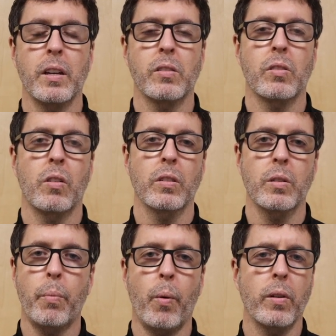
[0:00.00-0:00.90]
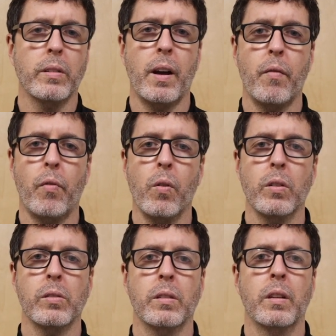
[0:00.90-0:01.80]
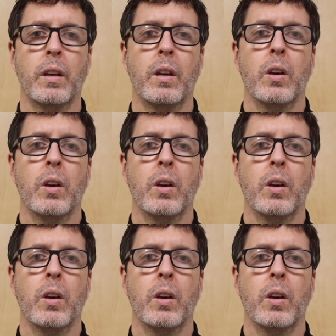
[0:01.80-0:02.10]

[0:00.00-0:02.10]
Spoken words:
And so it's an important time for us. And,